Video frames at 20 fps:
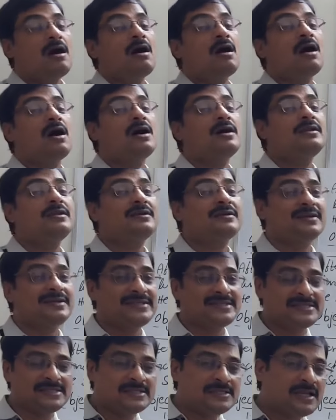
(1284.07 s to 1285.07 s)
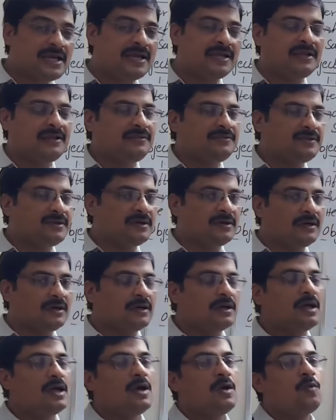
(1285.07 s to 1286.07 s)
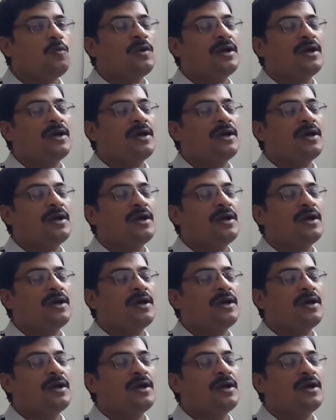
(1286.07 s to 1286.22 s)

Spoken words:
On Krishna river,